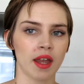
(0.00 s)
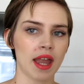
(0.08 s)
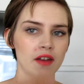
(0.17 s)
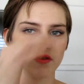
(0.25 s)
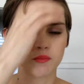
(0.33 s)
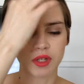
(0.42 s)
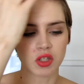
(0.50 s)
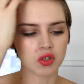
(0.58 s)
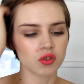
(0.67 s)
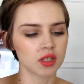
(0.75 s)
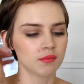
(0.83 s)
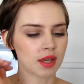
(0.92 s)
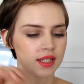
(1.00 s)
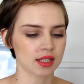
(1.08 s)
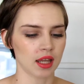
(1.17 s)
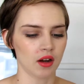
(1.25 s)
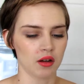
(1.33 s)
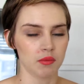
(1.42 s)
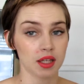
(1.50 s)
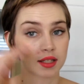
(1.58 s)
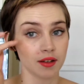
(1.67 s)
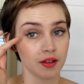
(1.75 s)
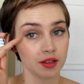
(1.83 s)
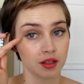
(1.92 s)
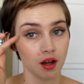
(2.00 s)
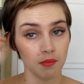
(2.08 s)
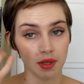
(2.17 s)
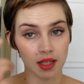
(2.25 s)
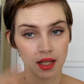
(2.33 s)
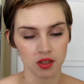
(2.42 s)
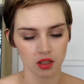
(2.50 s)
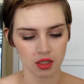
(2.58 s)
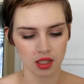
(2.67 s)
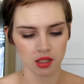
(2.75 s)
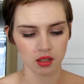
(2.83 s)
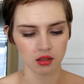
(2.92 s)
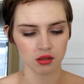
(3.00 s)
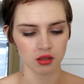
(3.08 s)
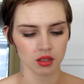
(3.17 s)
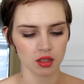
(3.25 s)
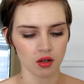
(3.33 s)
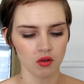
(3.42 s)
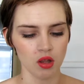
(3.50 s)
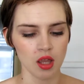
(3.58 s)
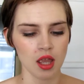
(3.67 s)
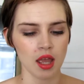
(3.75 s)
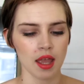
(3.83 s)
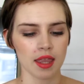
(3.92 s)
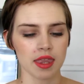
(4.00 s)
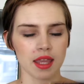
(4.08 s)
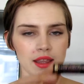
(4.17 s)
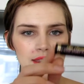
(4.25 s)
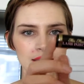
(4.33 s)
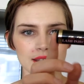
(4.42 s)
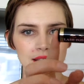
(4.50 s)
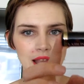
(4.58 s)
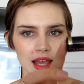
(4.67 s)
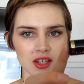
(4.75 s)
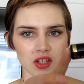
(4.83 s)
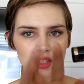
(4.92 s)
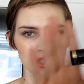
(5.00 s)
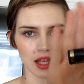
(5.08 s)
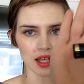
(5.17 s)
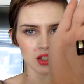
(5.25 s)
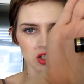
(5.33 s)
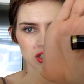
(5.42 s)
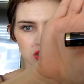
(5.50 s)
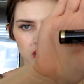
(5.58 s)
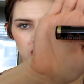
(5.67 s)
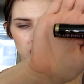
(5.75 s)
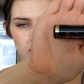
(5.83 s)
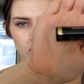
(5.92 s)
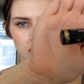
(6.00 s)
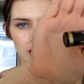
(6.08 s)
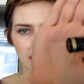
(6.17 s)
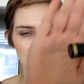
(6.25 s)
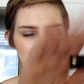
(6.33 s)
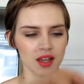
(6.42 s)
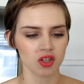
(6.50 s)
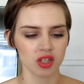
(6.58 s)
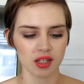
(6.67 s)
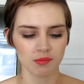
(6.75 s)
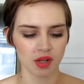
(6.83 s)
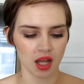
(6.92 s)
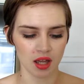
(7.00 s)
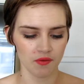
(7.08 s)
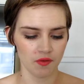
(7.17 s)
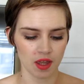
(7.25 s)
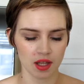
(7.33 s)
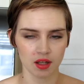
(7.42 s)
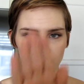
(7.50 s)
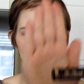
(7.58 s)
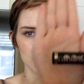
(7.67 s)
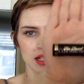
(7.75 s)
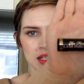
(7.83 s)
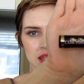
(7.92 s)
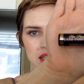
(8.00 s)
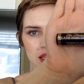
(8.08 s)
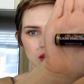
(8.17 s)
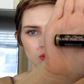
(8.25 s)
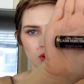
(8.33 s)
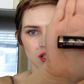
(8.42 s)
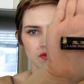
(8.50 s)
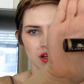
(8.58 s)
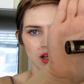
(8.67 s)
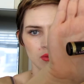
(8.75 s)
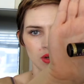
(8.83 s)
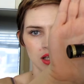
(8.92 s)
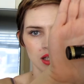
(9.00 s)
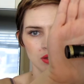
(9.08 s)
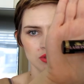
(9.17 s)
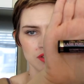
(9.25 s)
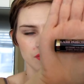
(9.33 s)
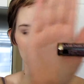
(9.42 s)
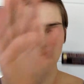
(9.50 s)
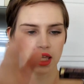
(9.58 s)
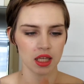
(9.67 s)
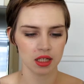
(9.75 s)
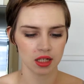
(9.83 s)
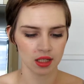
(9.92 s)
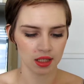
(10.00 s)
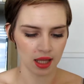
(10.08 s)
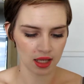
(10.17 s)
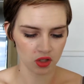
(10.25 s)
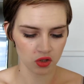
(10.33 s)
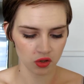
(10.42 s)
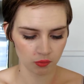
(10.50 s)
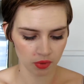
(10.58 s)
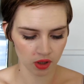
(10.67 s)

haven't been using mascara because I got my lashes done. So, and then this lash injection one, I actually am not a fan of. I didn't think it worked very well. It was flaky, it didn't last super